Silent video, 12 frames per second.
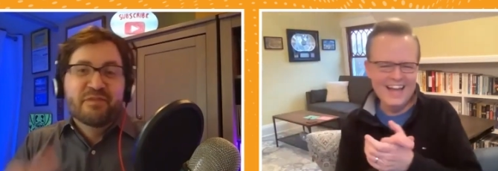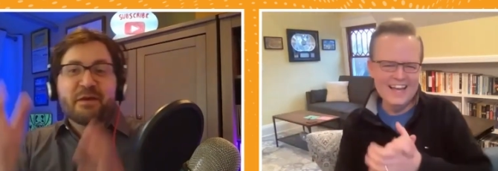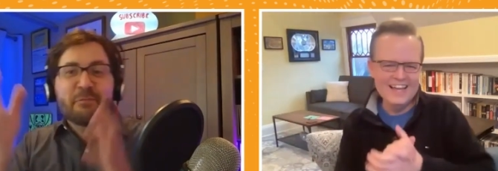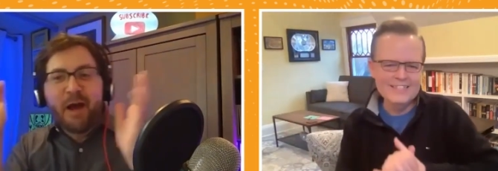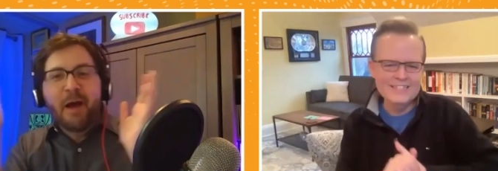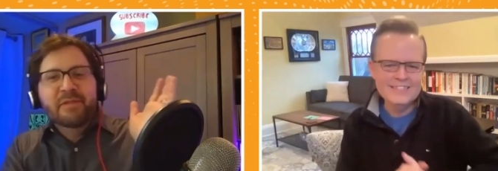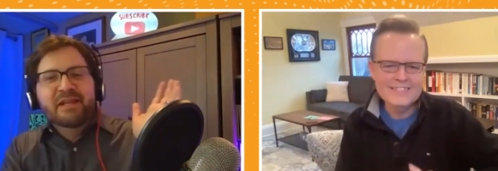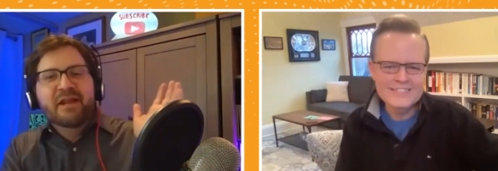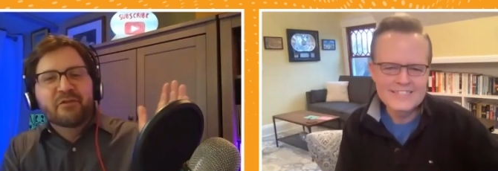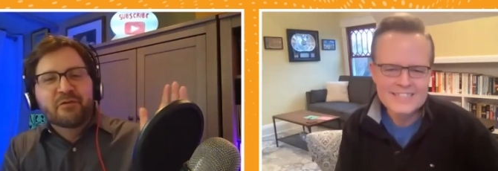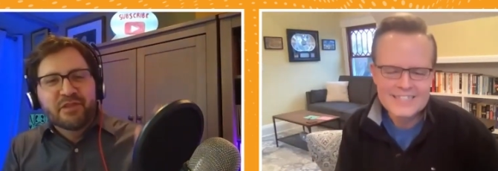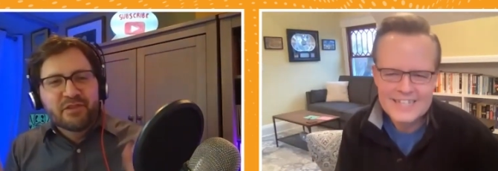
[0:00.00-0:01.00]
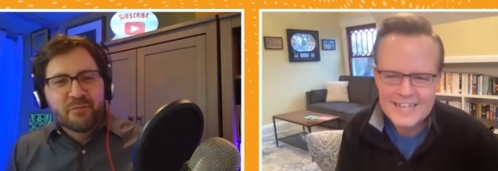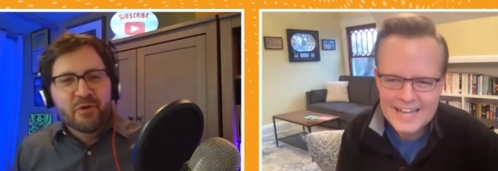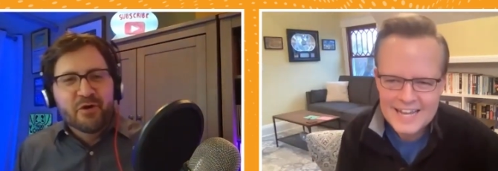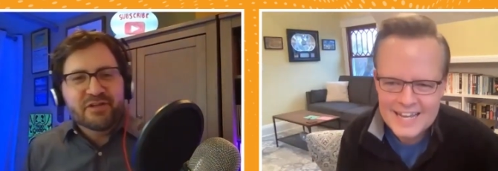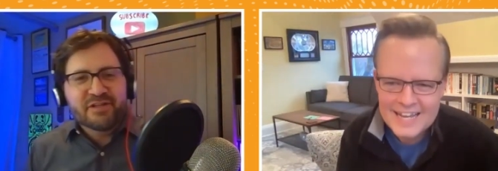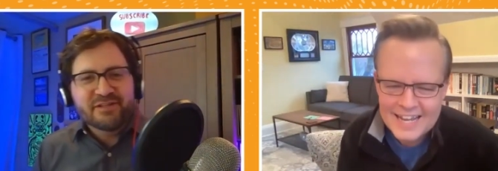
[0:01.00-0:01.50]
Speaker 1: than the
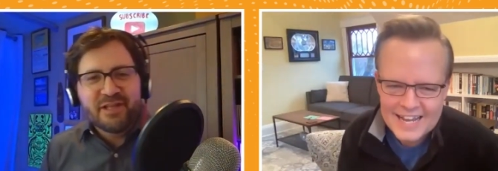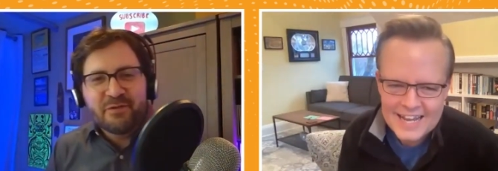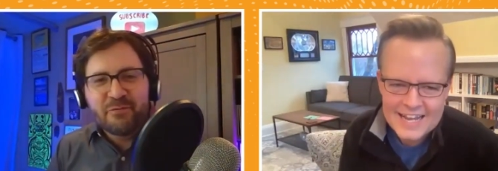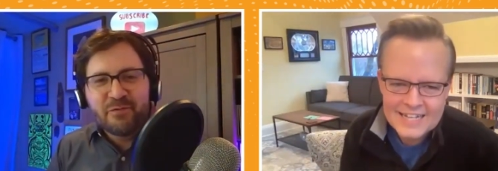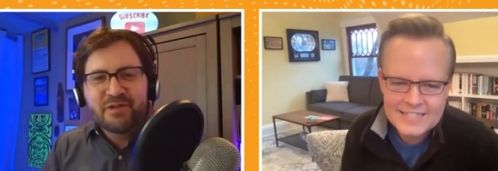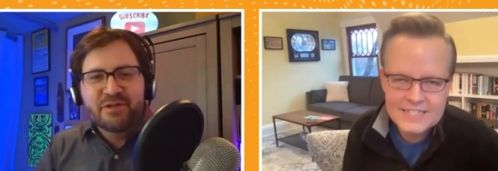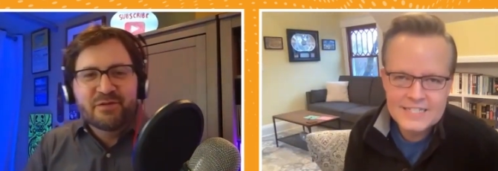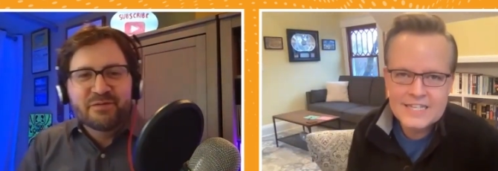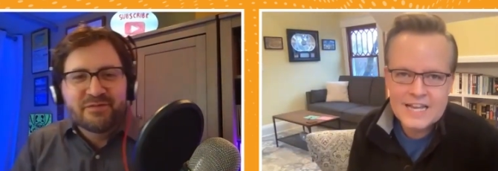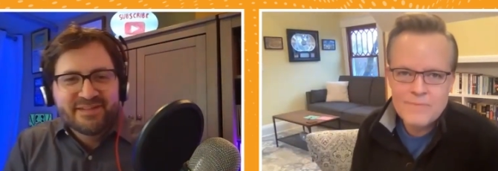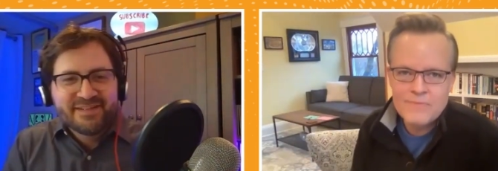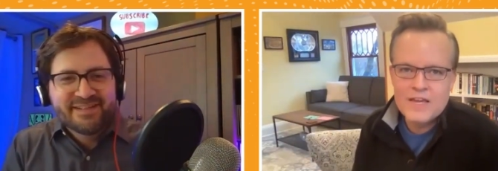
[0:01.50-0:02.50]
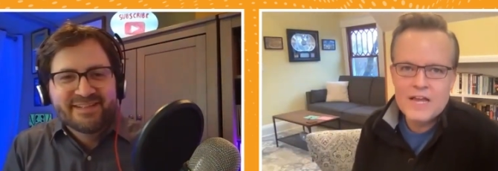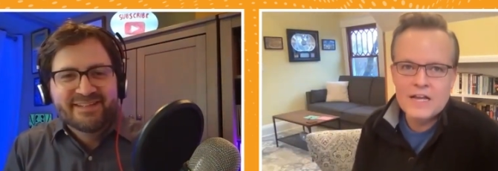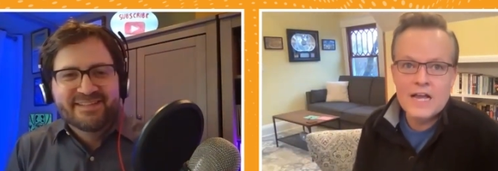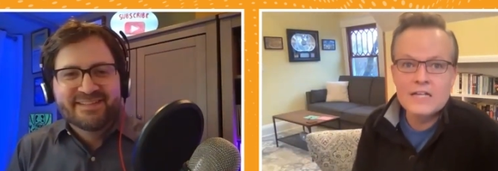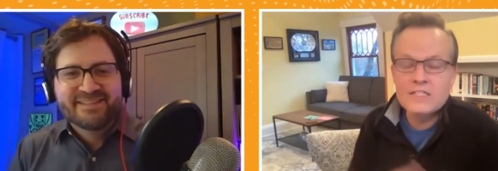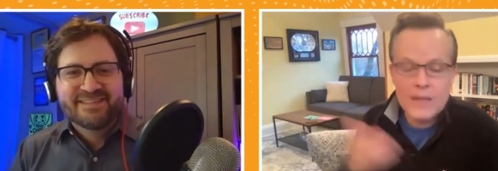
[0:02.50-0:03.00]
book, like
Speaker 2: what are you? It's the same thing,
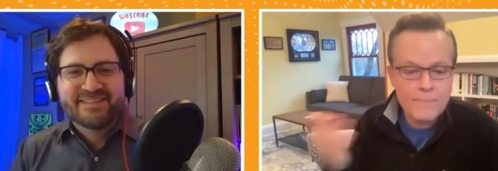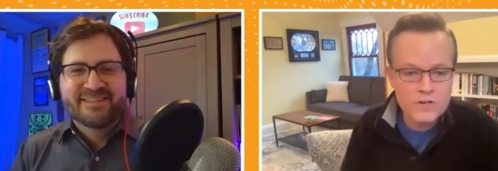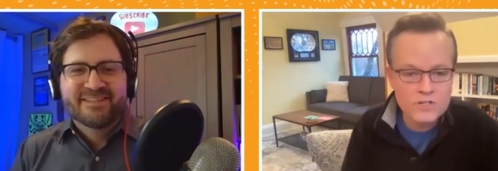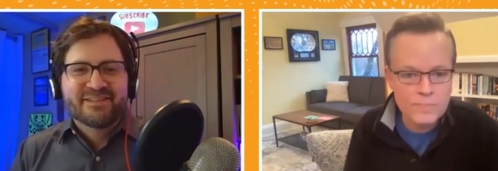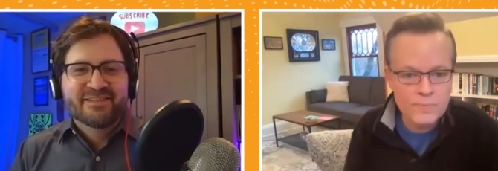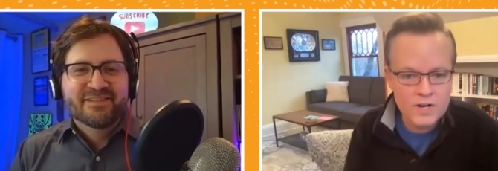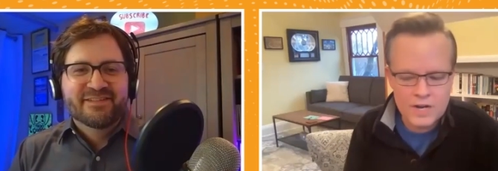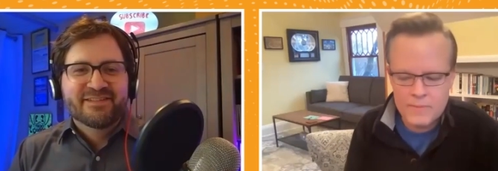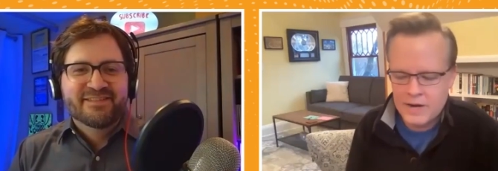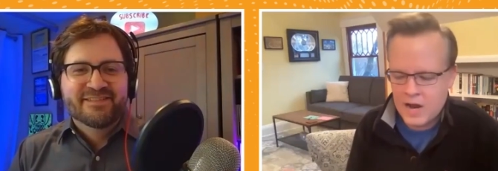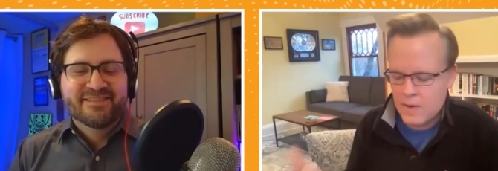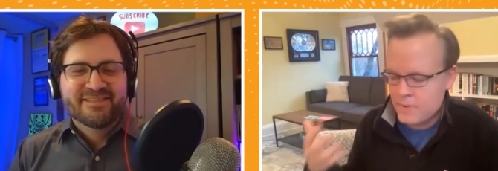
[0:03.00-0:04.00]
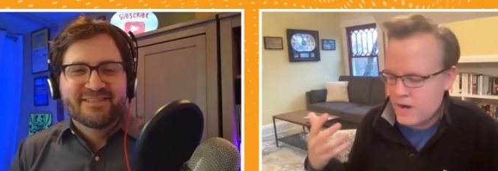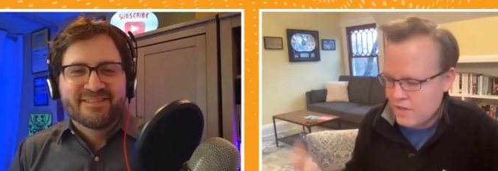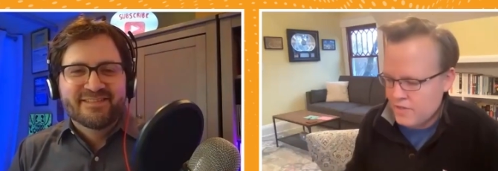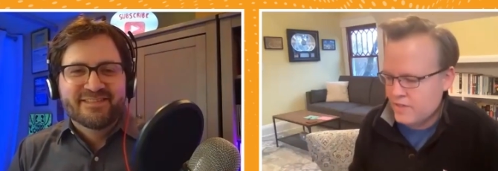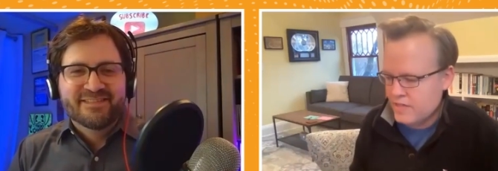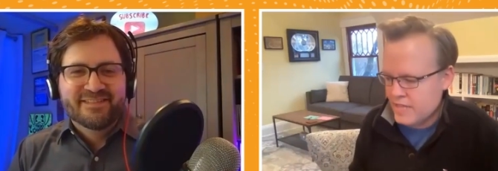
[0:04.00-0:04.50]
except there's a book coming out. But
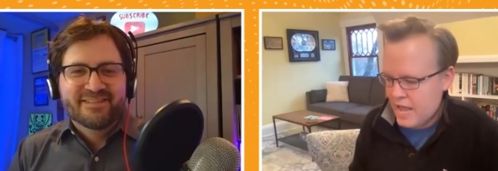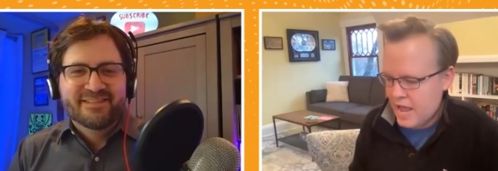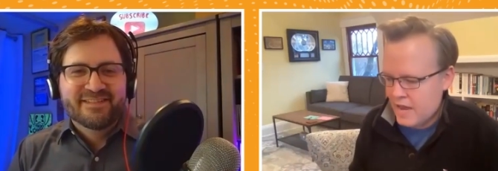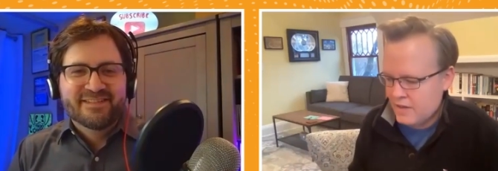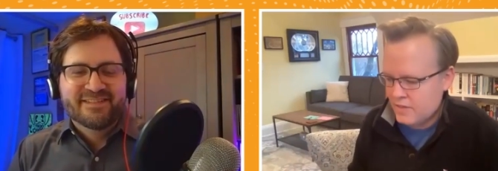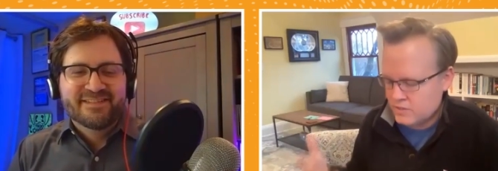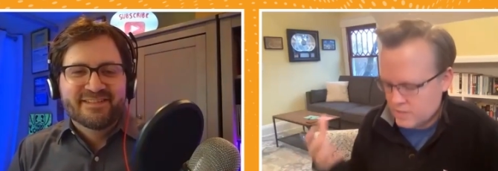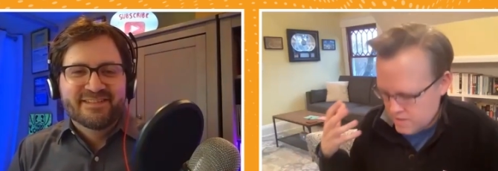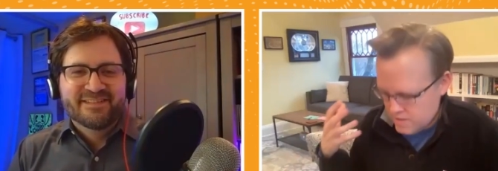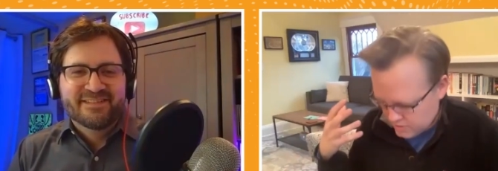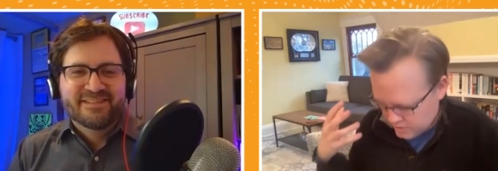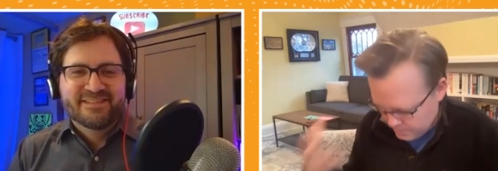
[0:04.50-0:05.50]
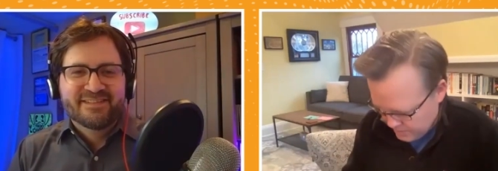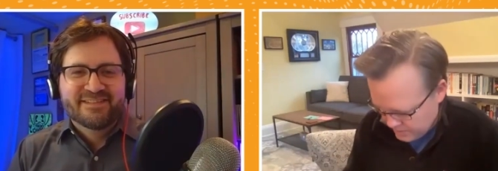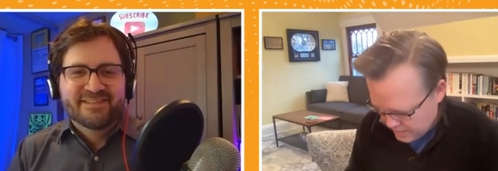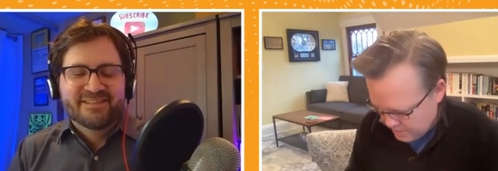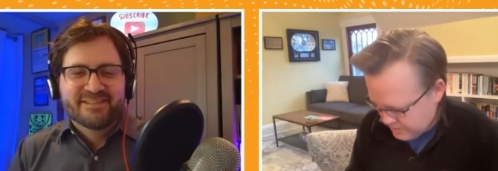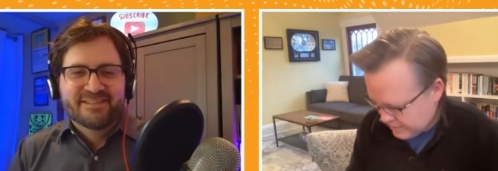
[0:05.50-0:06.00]
other than that, there's a book
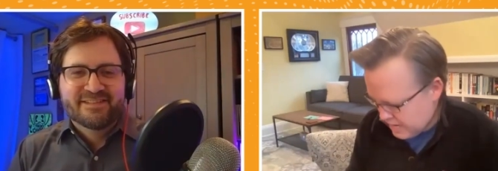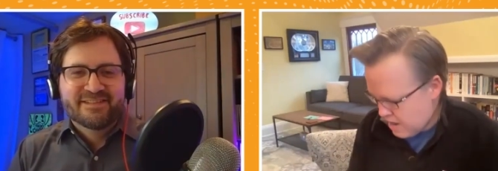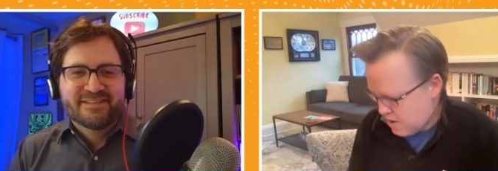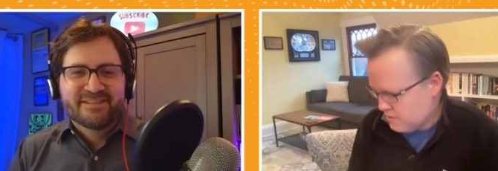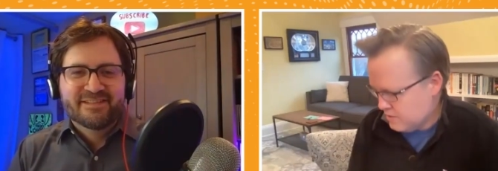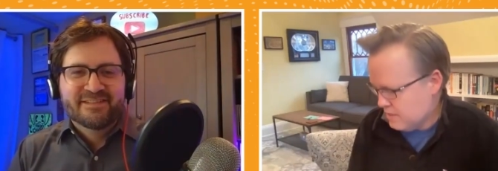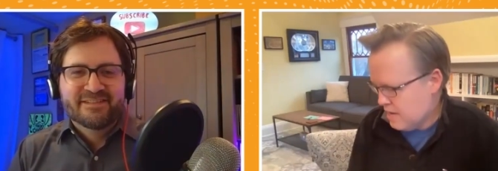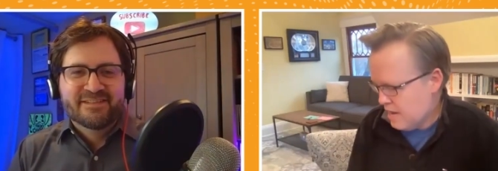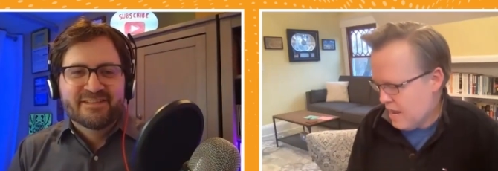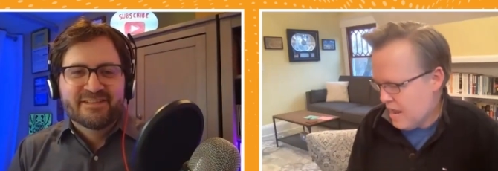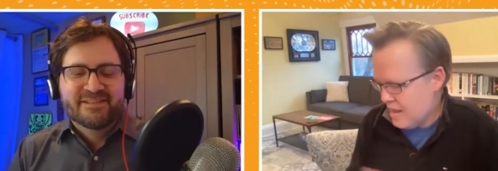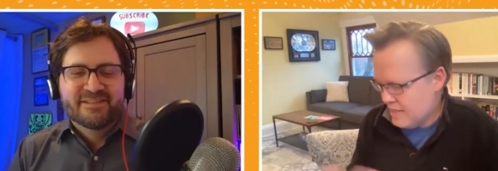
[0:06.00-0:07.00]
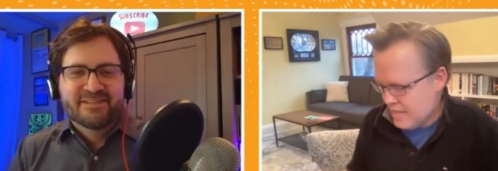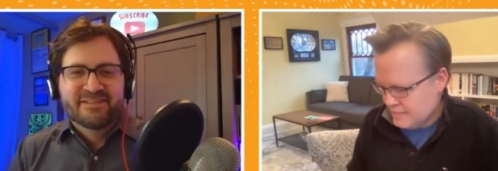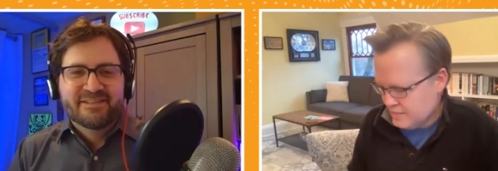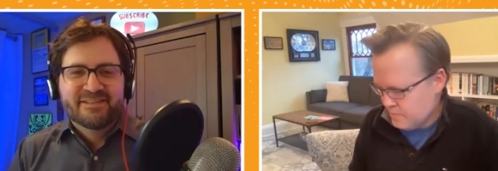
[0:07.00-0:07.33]
coming out, and that's